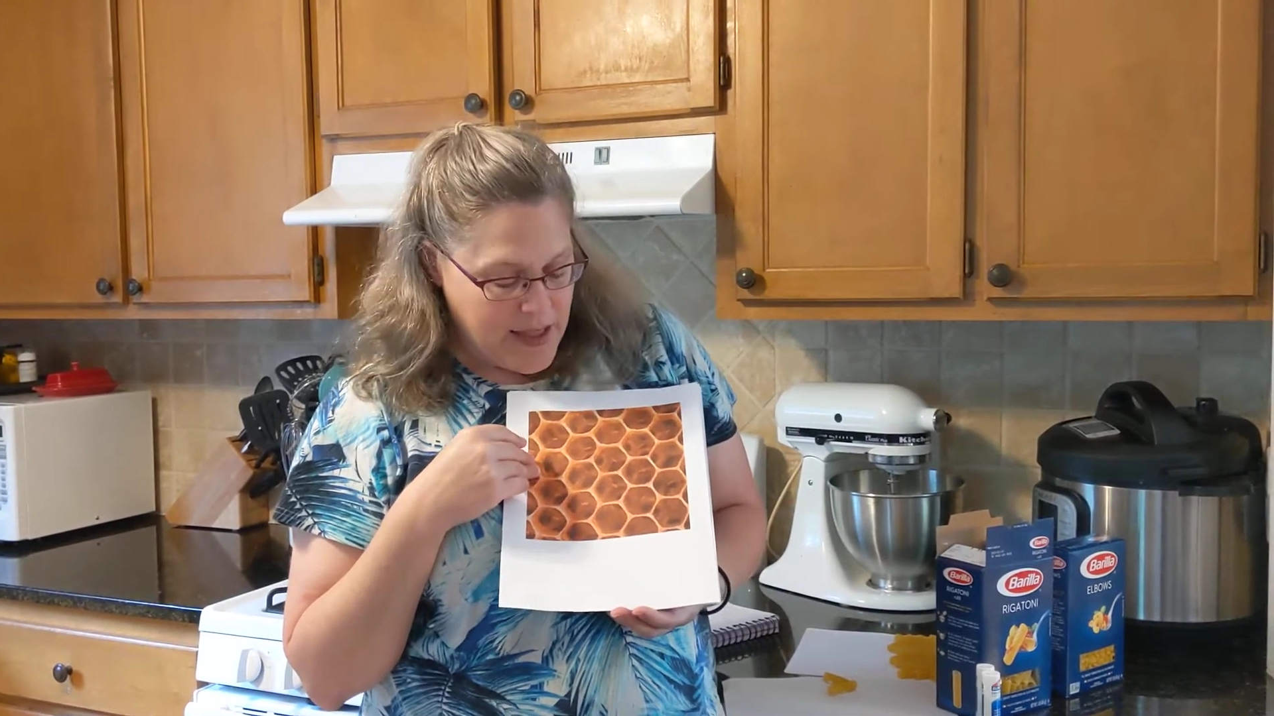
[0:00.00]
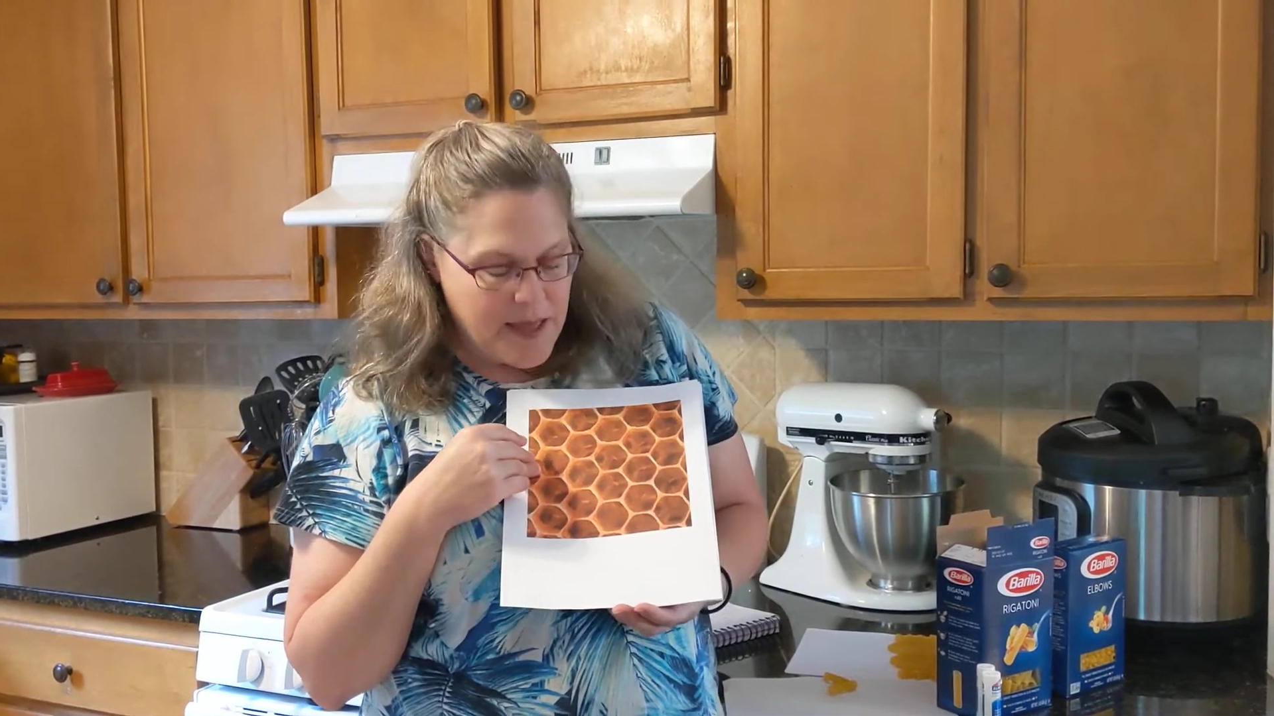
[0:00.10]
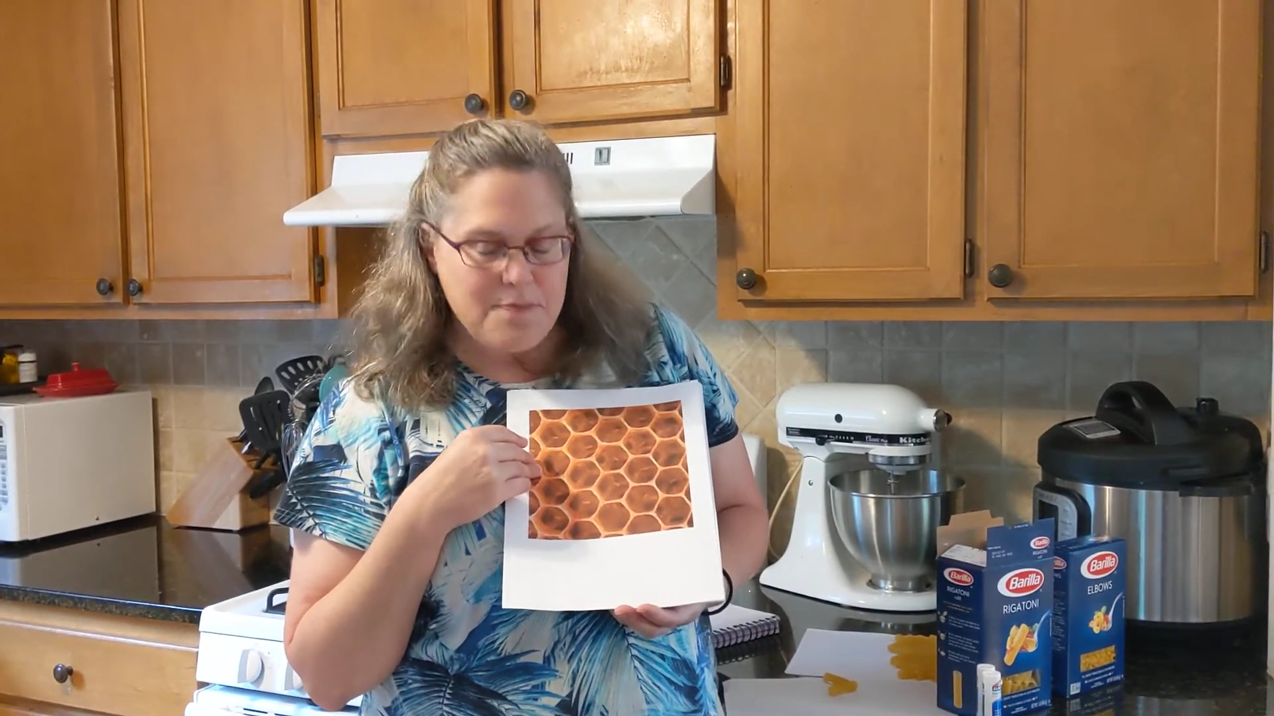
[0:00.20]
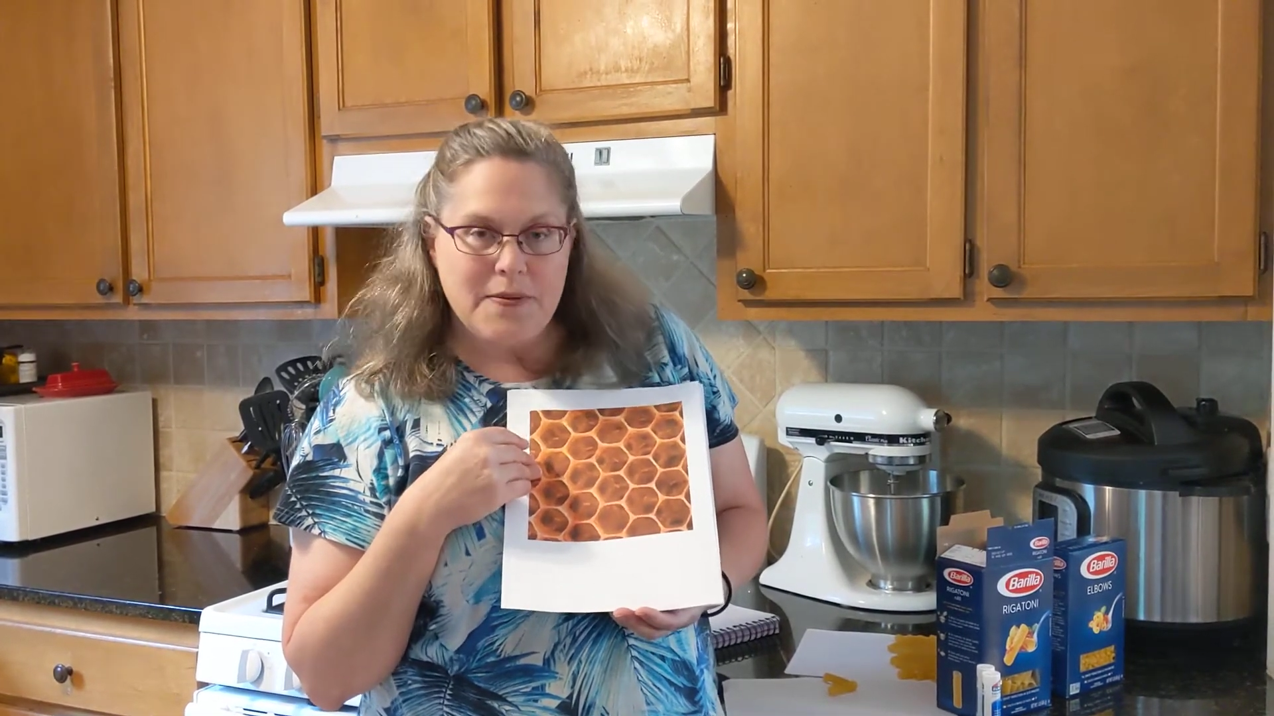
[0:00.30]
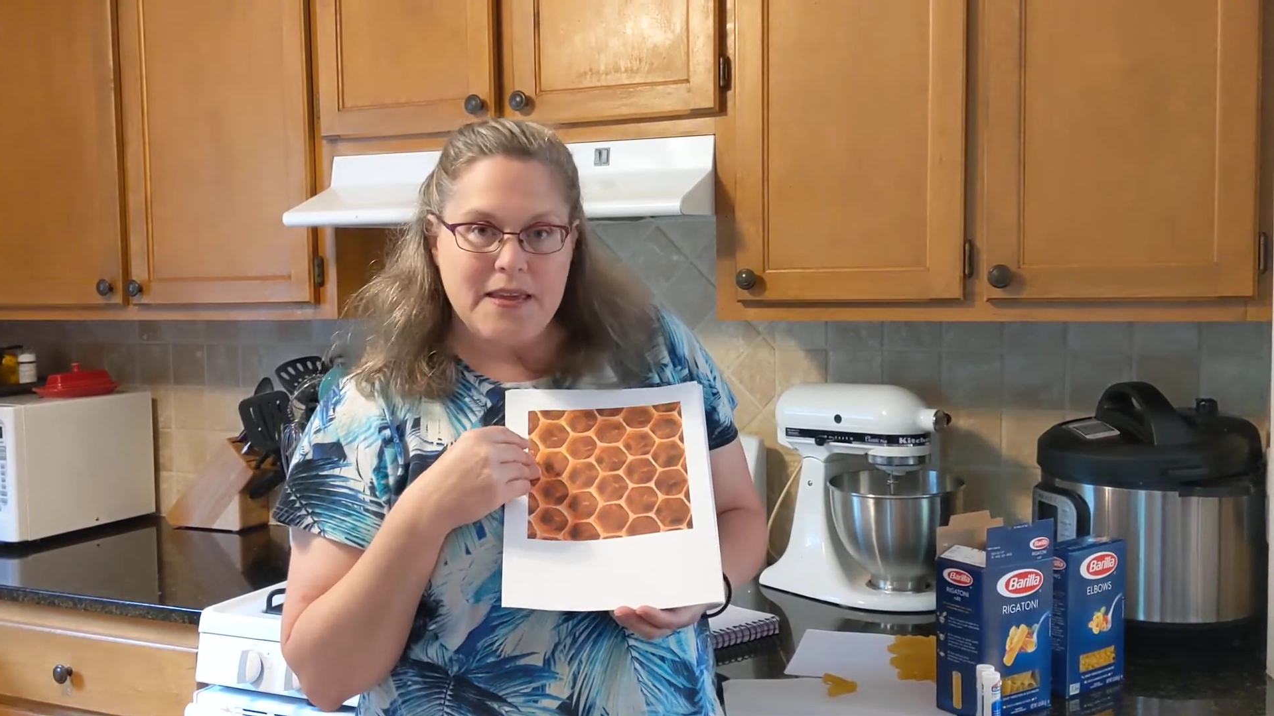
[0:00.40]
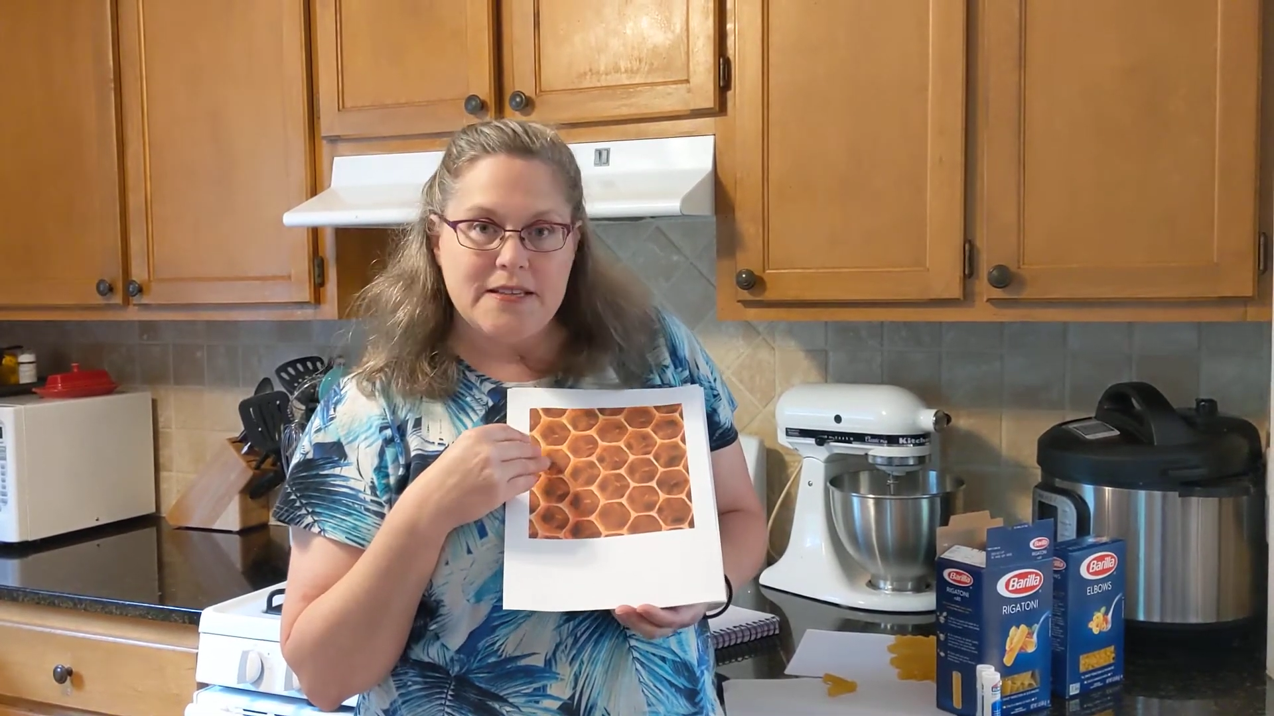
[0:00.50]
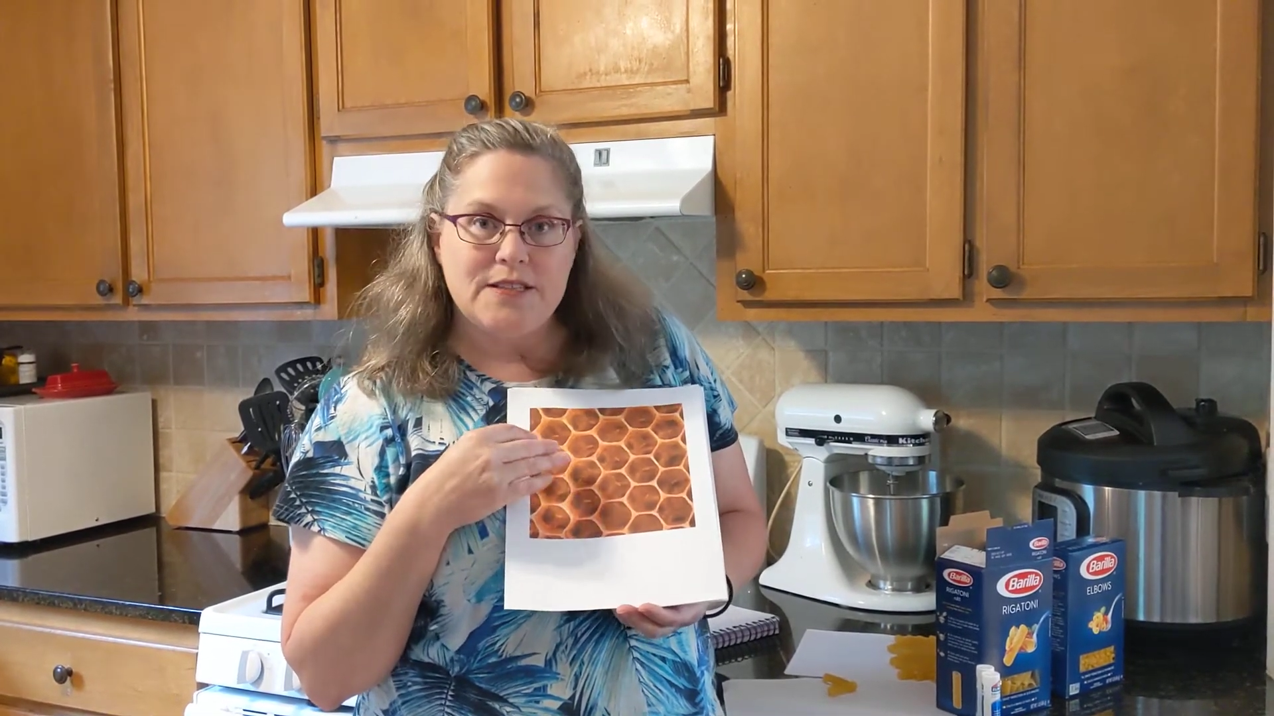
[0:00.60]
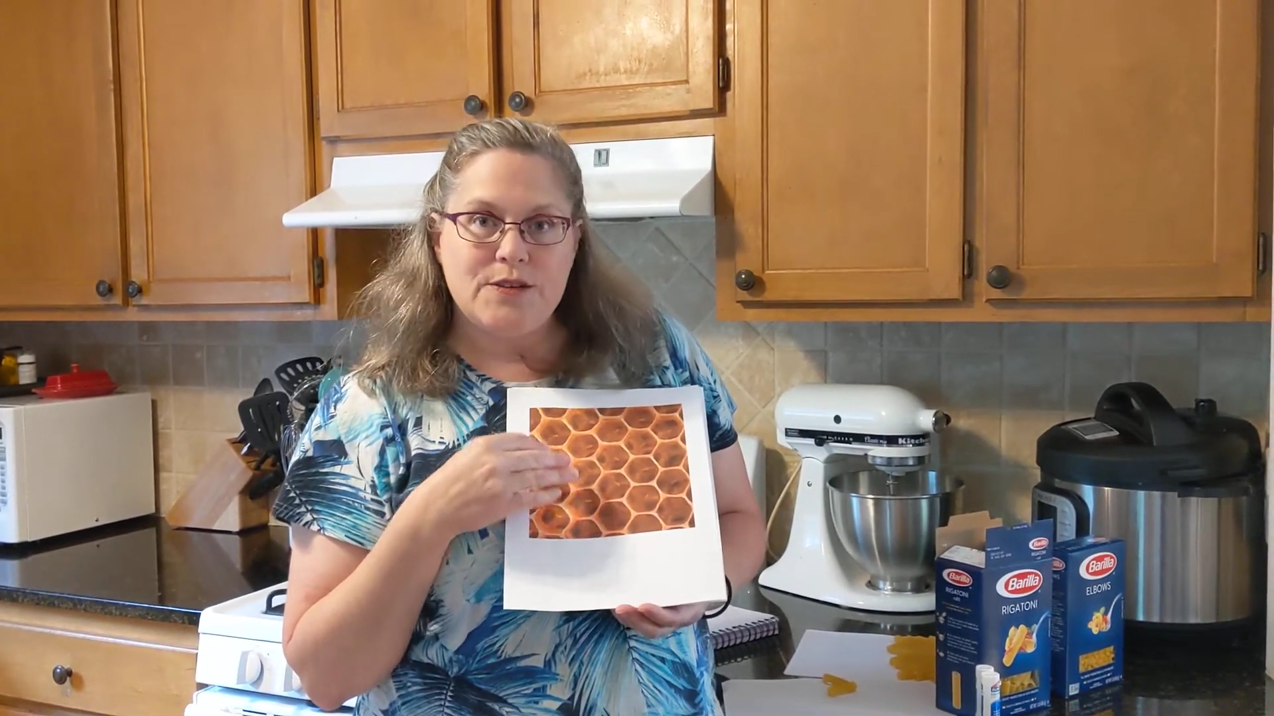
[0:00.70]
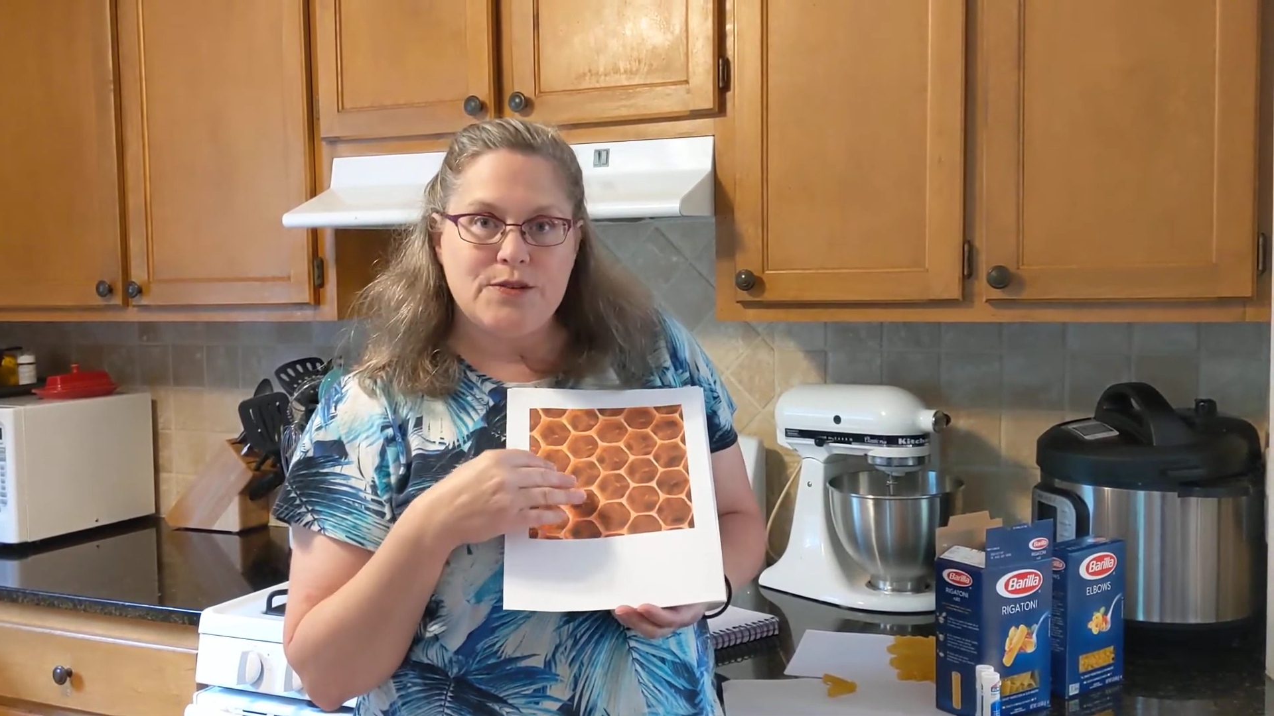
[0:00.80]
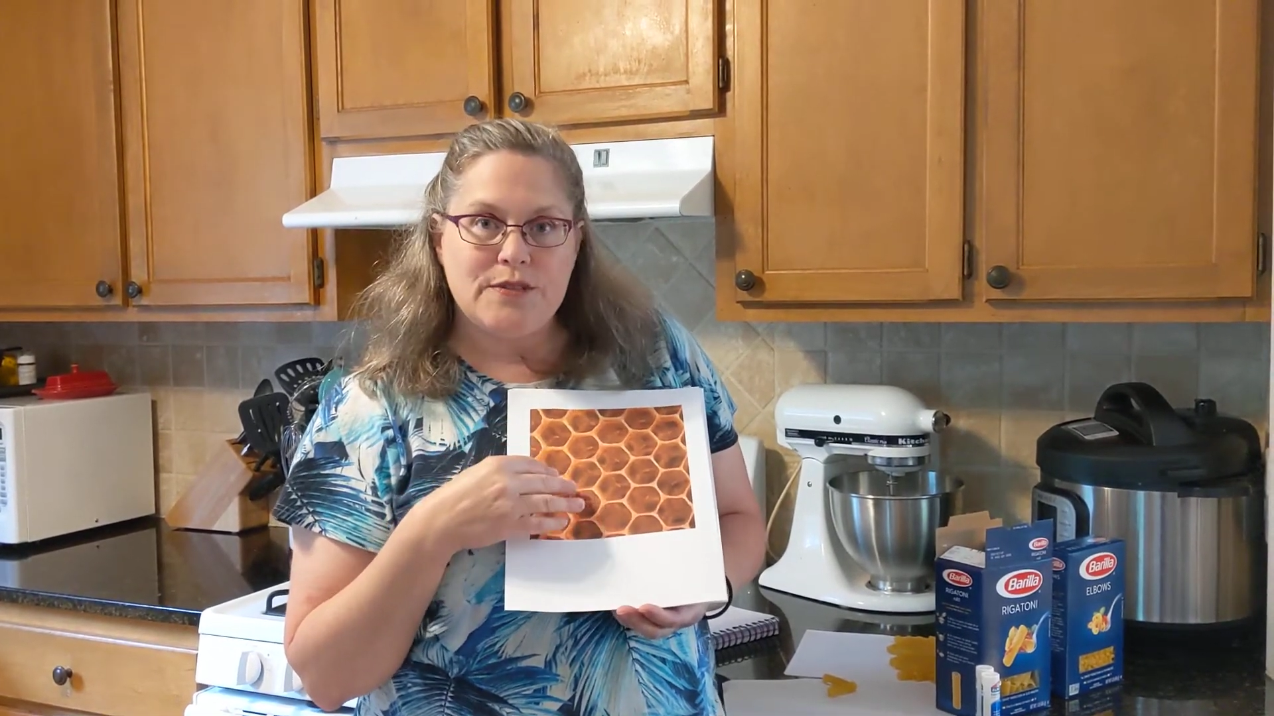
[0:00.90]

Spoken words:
And bees